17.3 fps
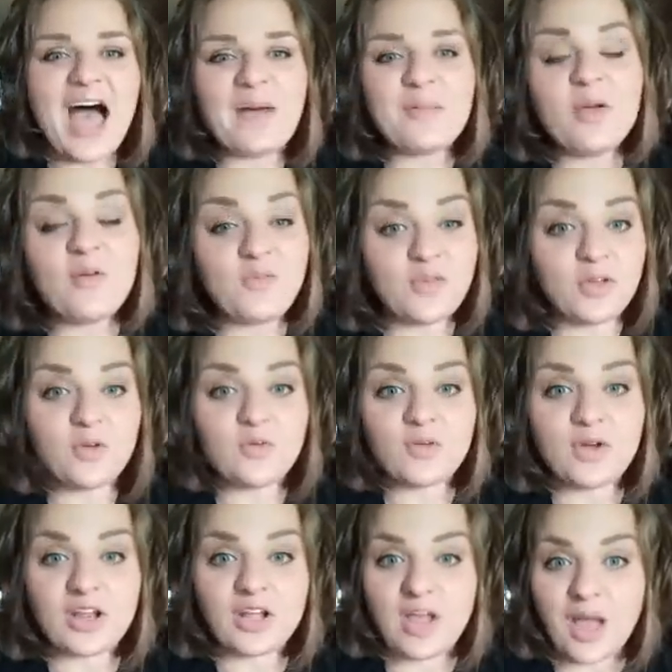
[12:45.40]
feel
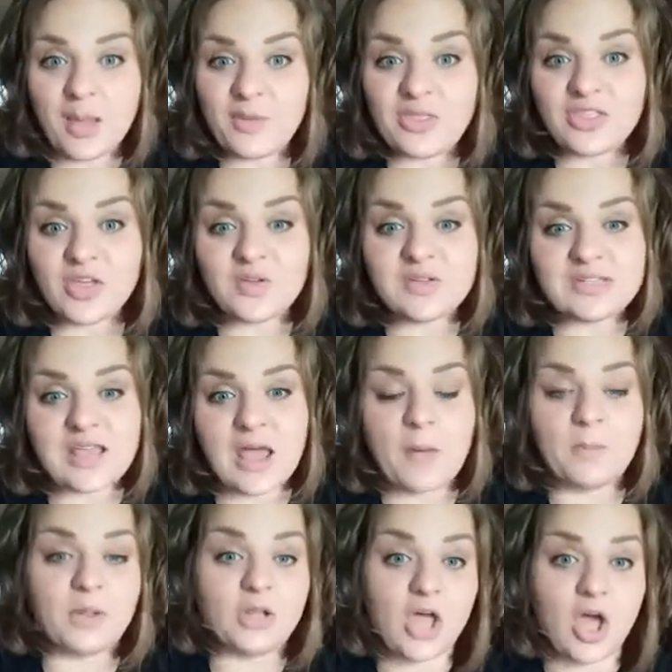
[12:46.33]
free to comment those
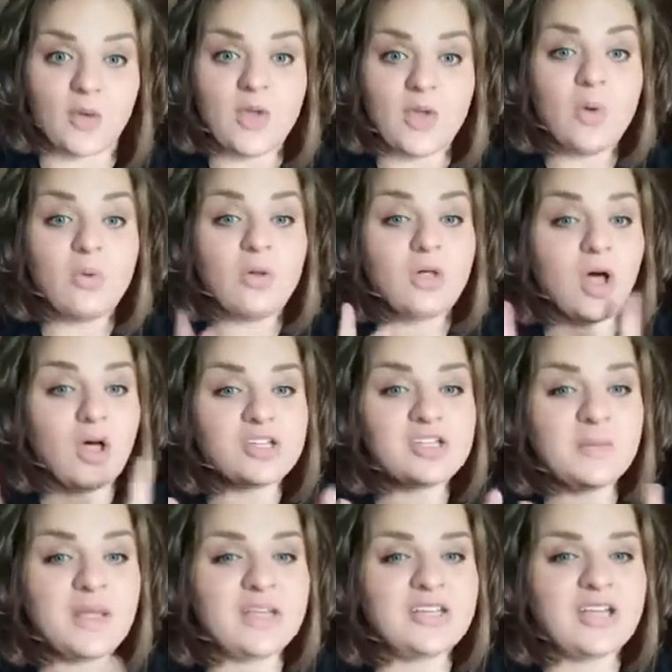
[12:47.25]
down below. We'll
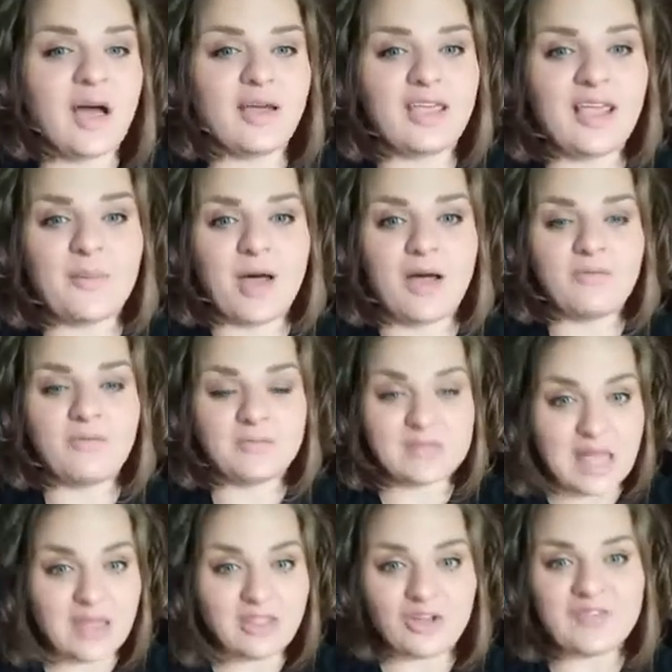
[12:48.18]
also be talking about
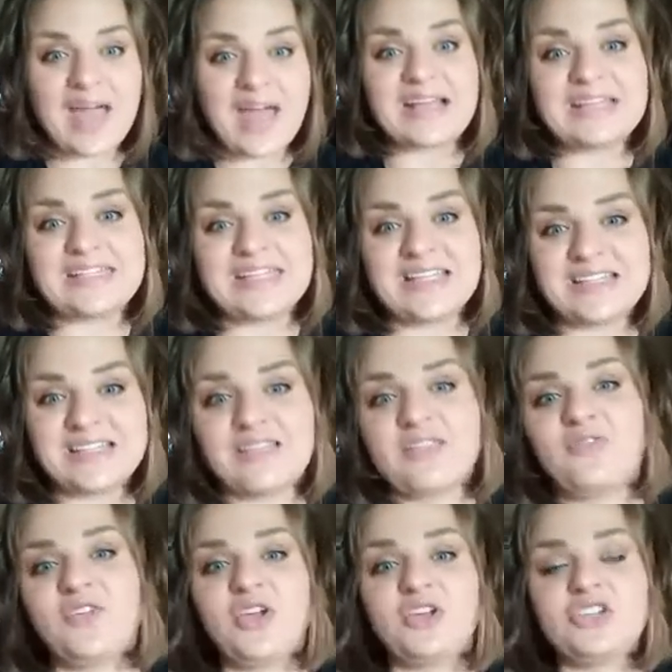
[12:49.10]
other vaccines in
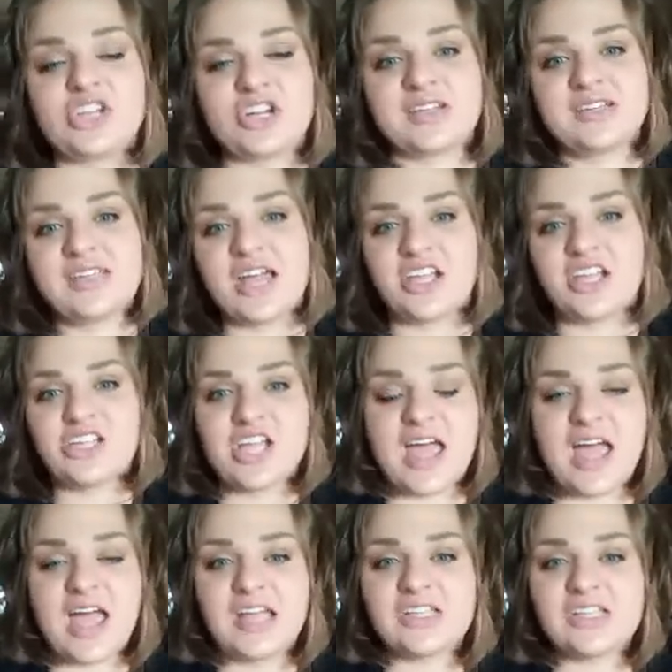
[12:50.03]
the future, such
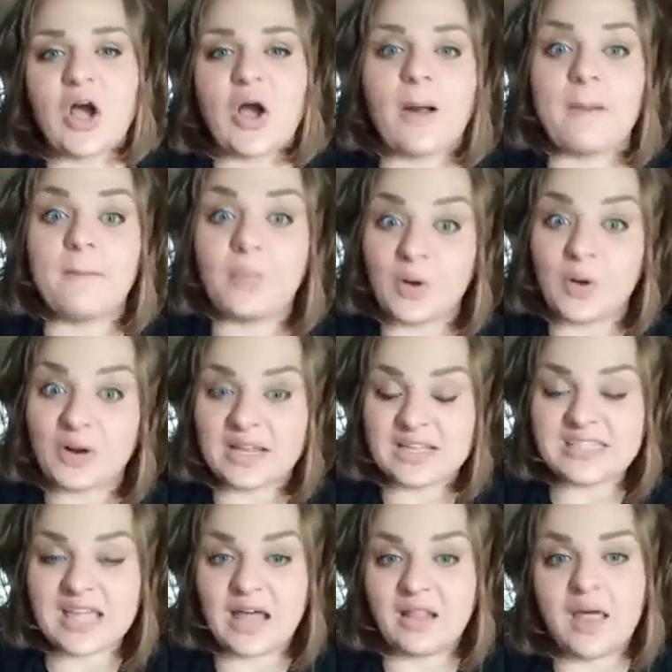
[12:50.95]
as our
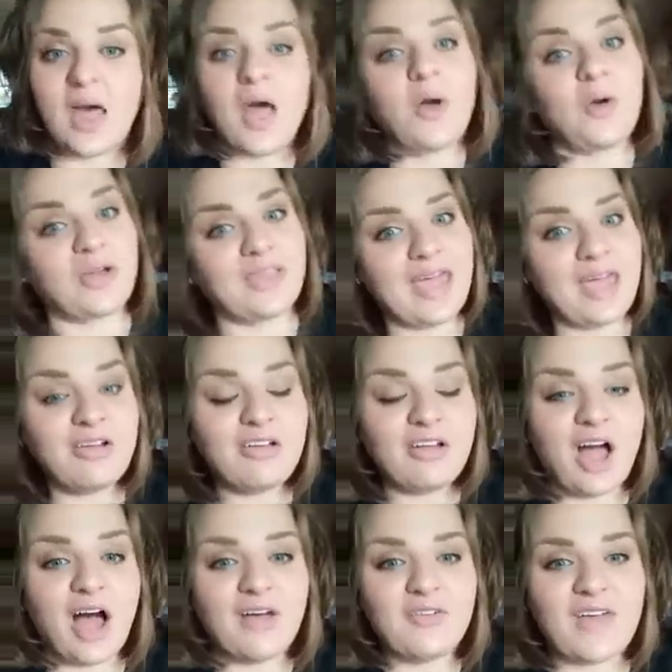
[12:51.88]
Bordetella or kennel
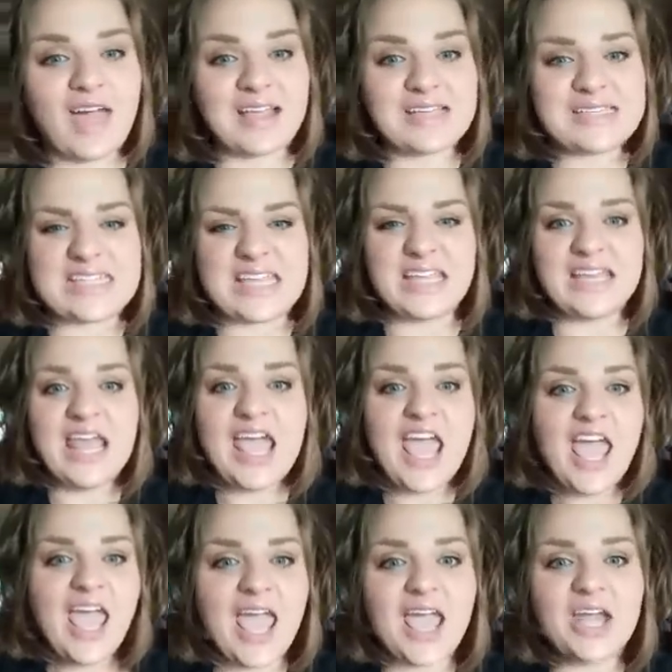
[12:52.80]
cough vaccine and